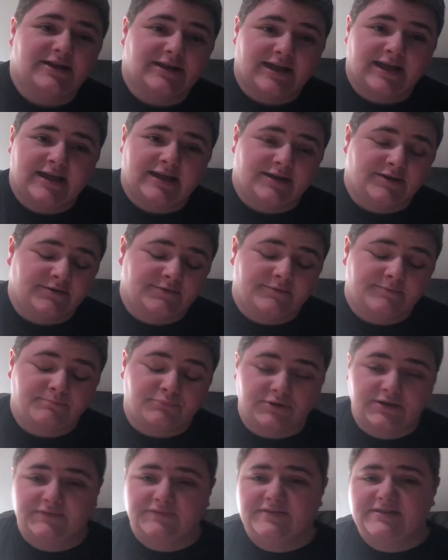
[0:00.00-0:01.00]
And
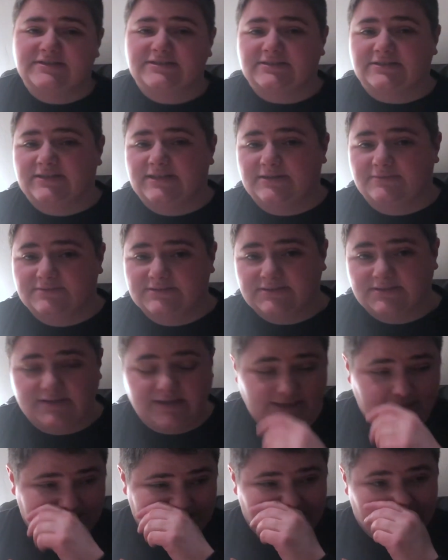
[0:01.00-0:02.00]
previously it was
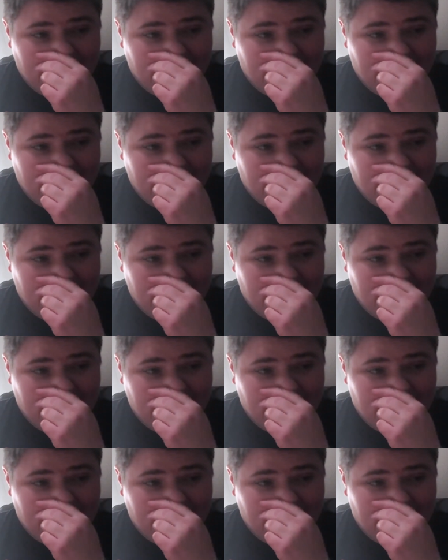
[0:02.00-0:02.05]
like